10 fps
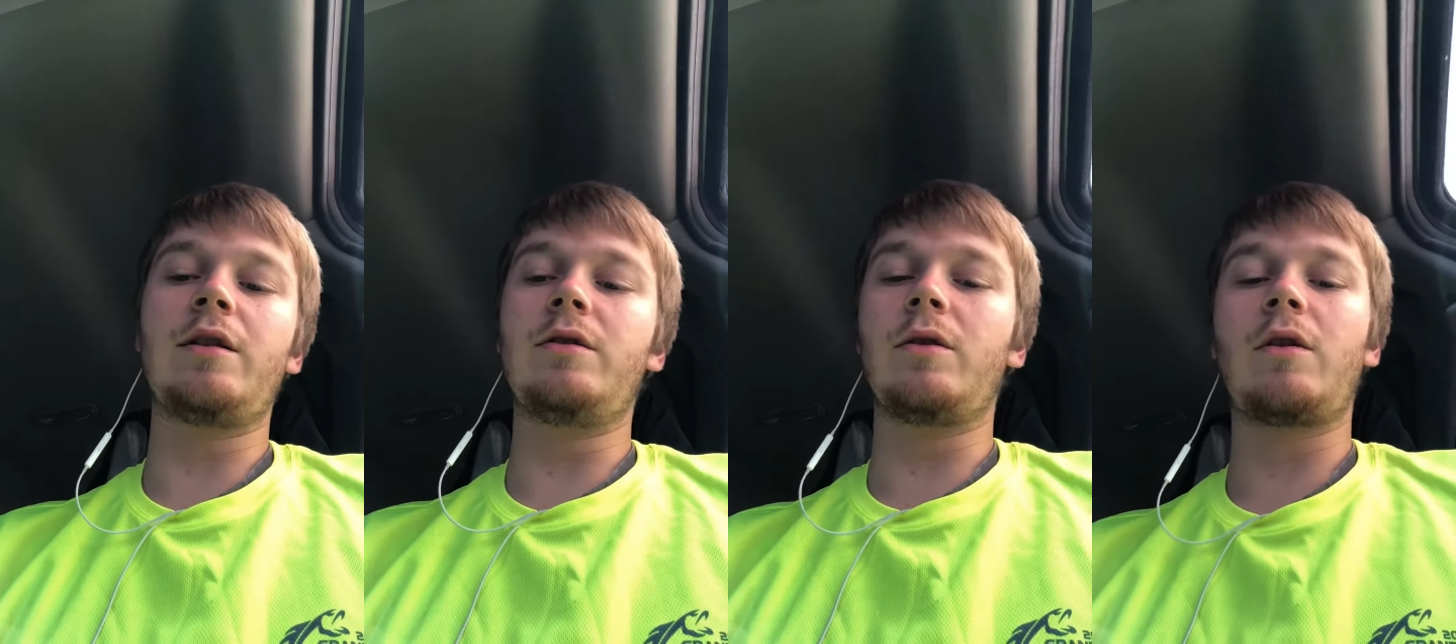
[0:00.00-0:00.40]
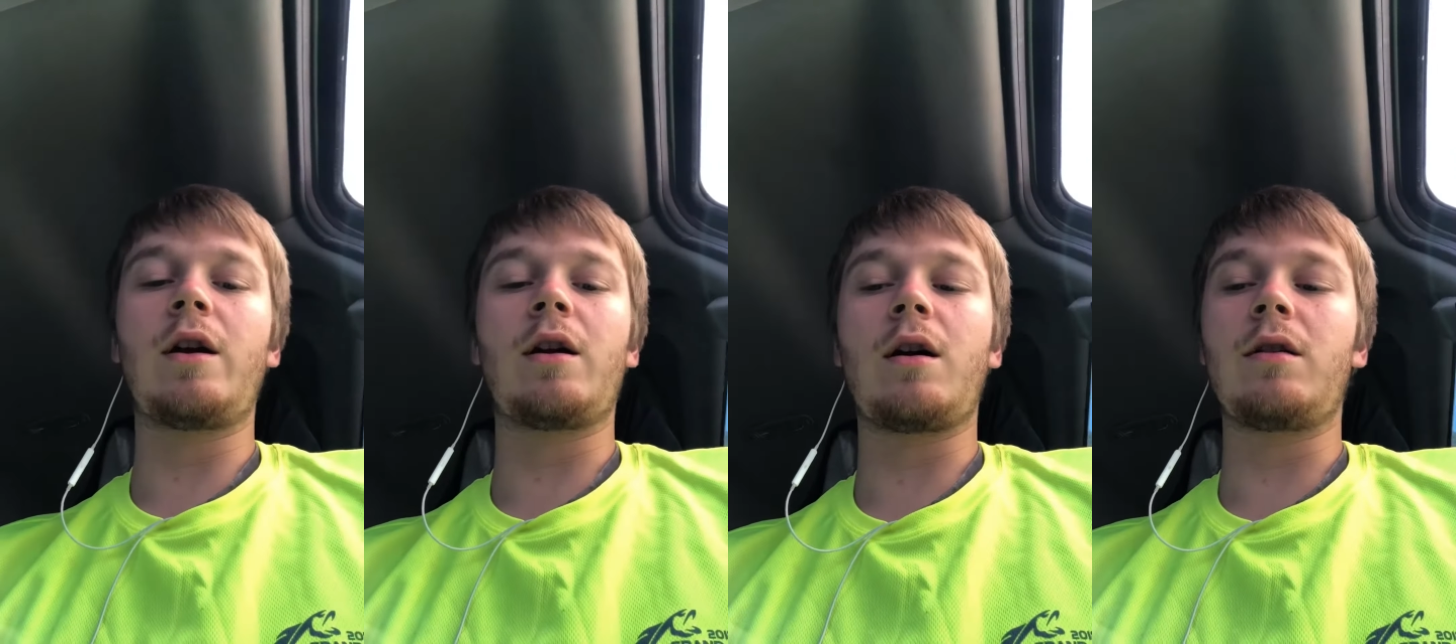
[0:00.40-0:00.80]
you know, a
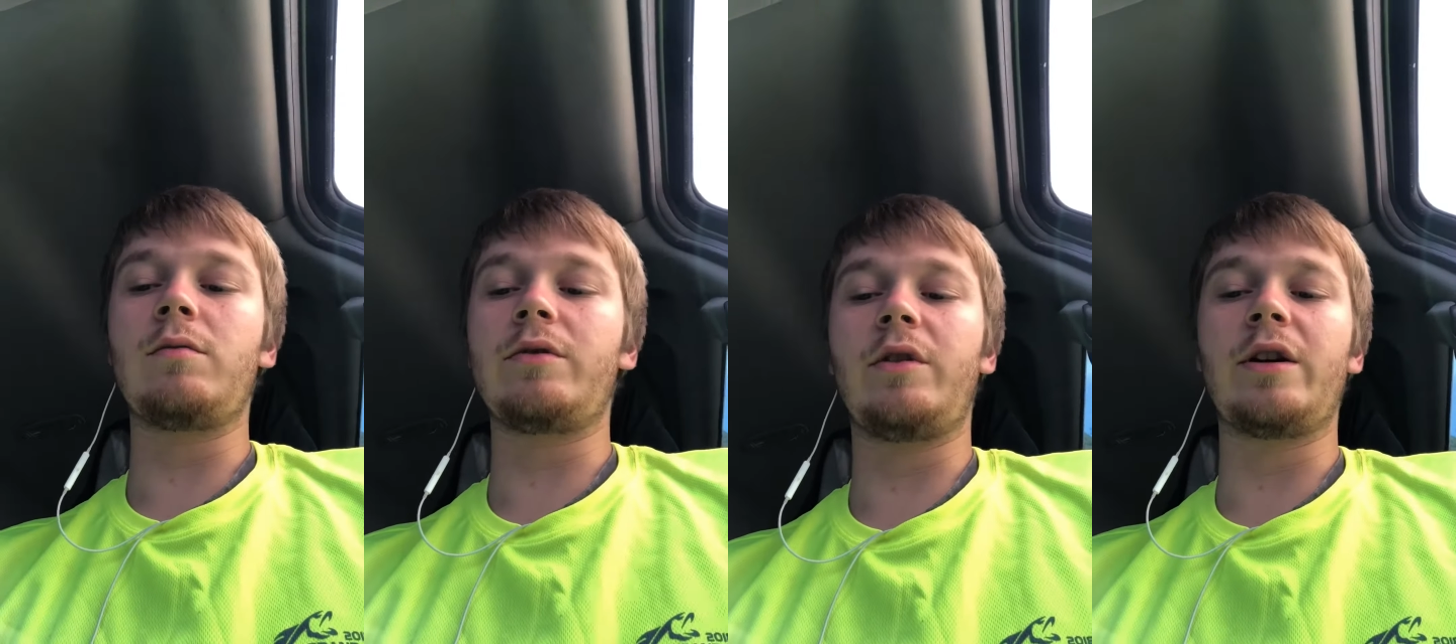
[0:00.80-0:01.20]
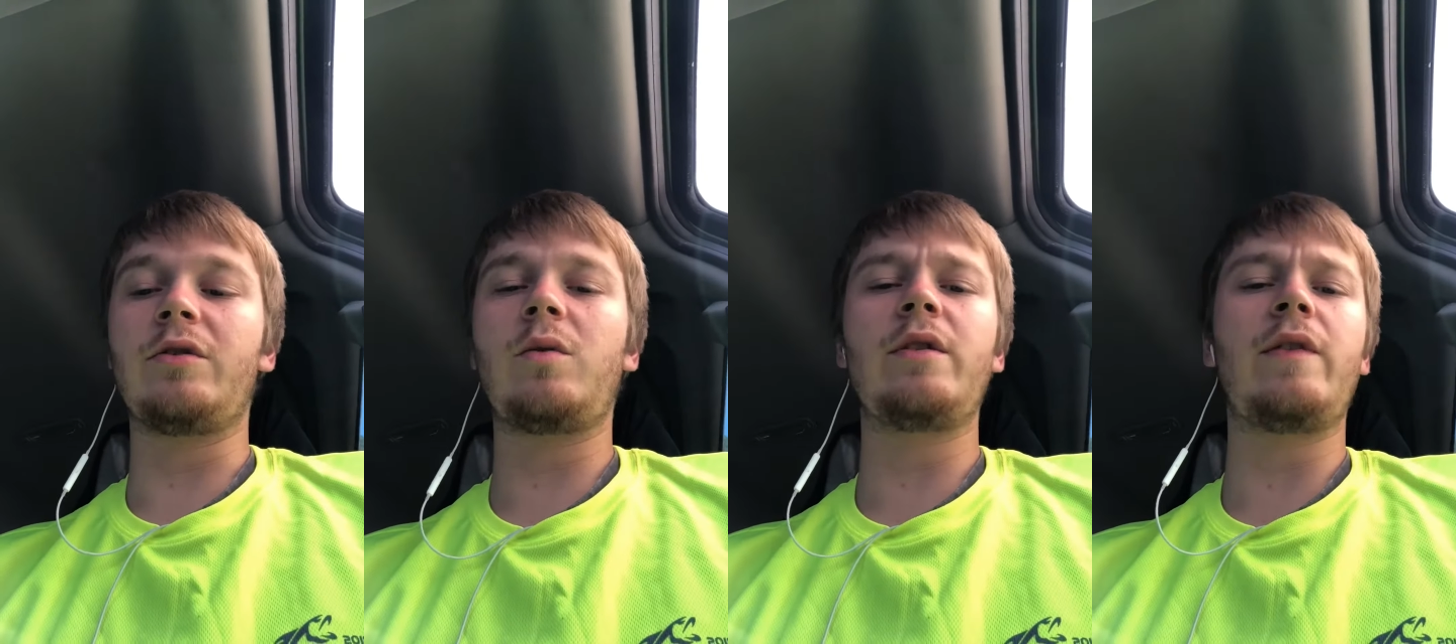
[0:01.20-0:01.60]
credit card with like a
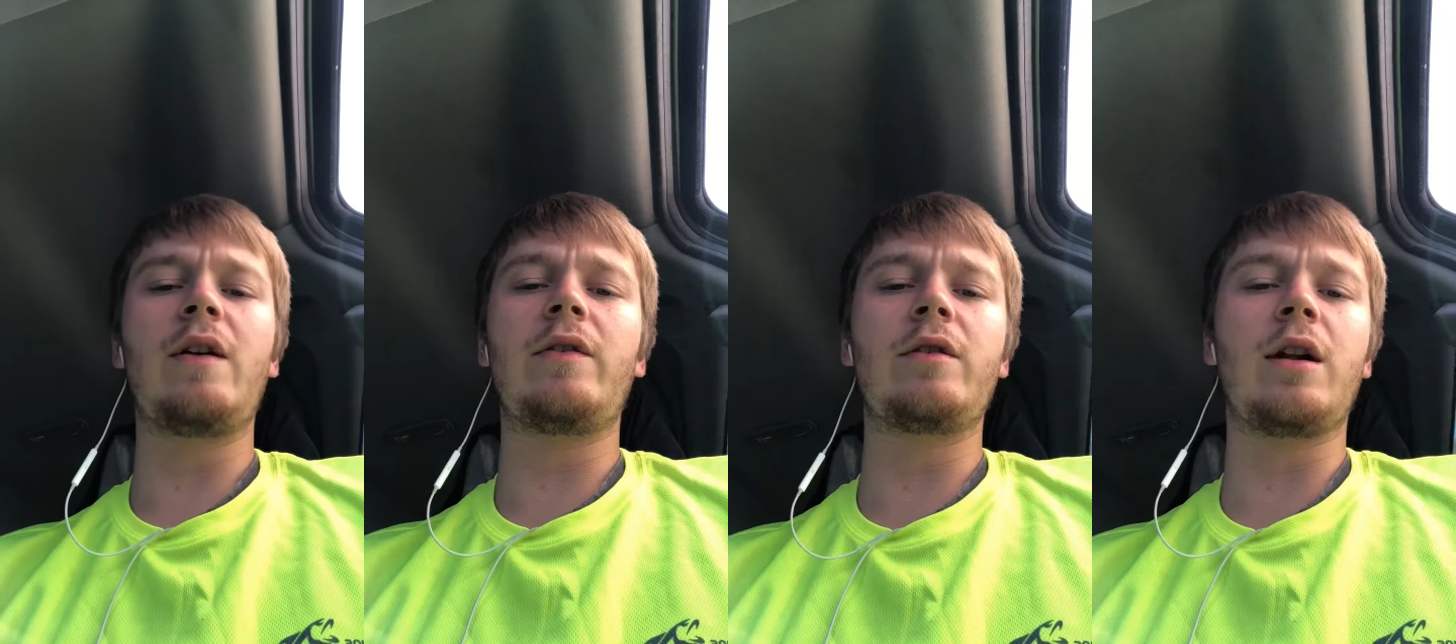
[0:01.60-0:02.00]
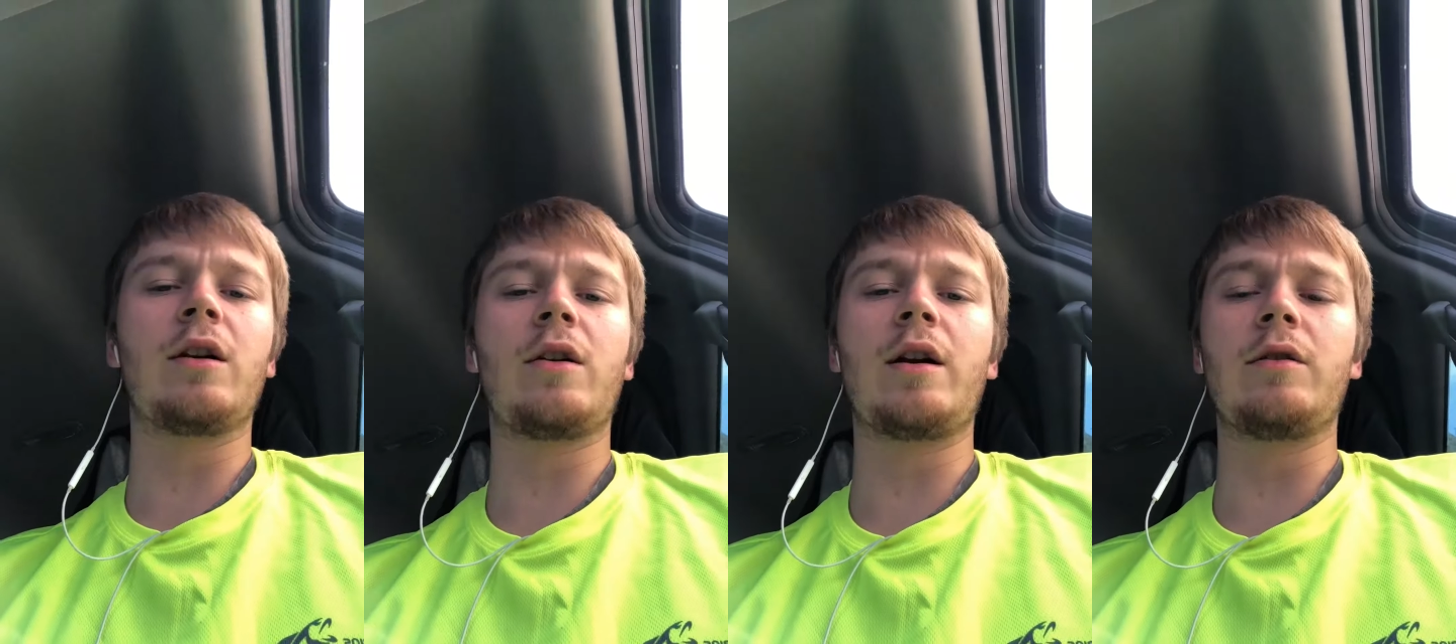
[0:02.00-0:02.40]

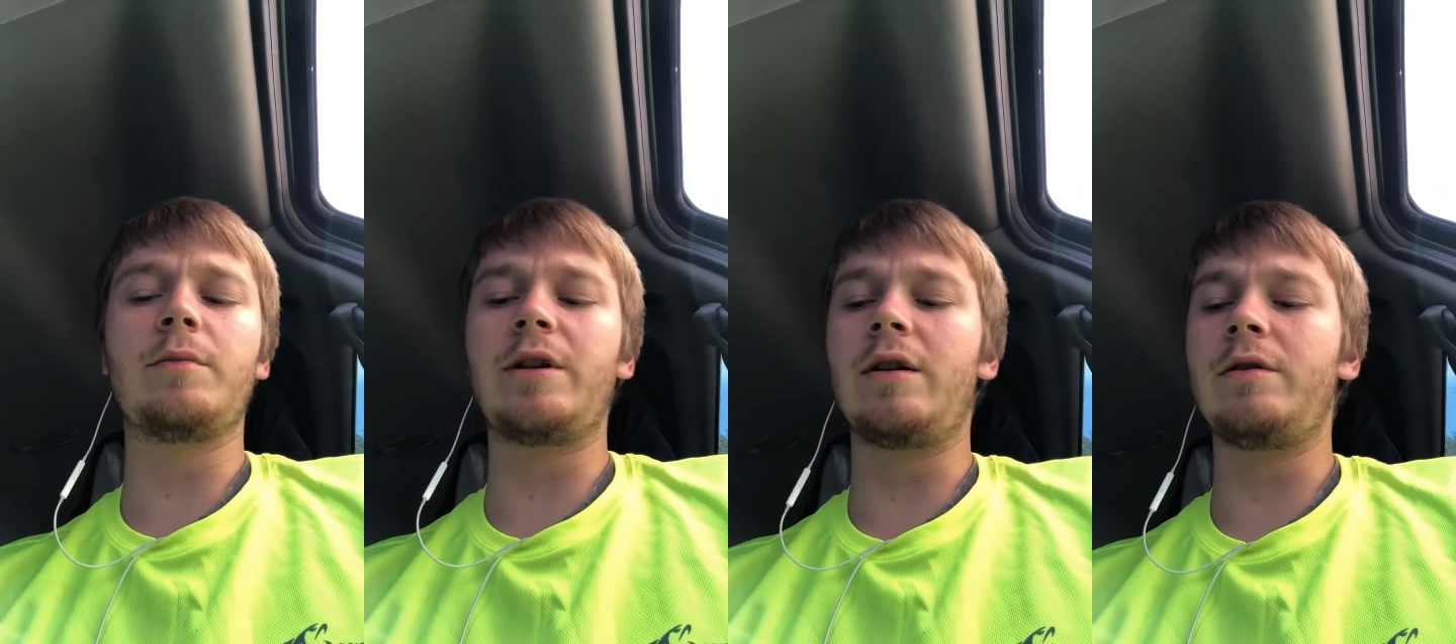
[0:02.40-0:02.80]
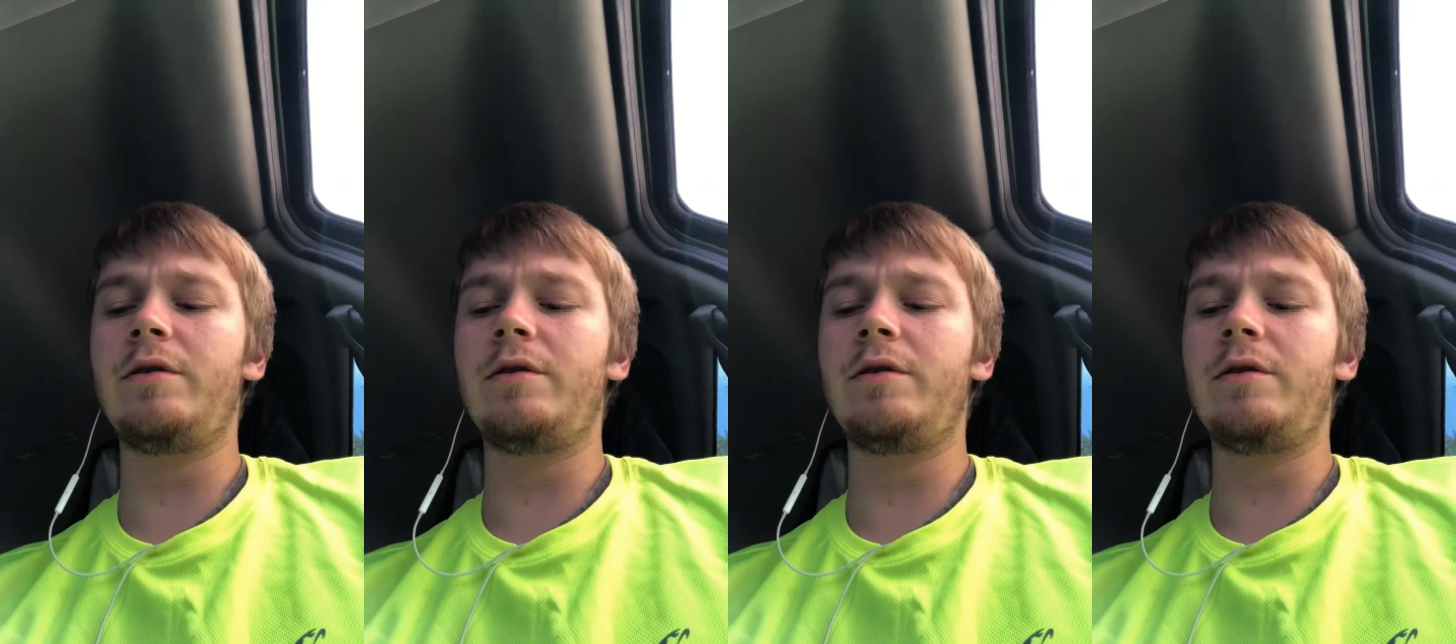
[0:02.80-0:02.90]
$2,500 credit limit on it.